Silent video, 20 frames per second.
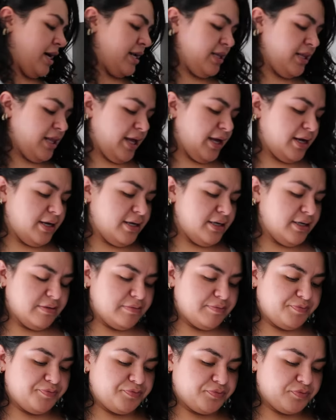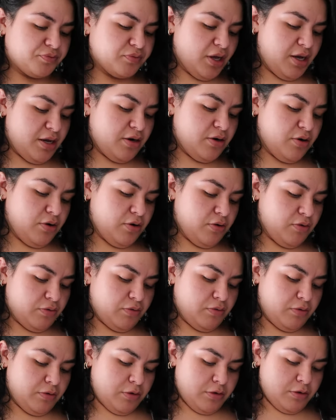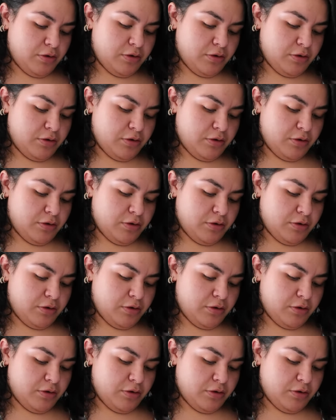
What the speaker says: kind of like a, I don't know.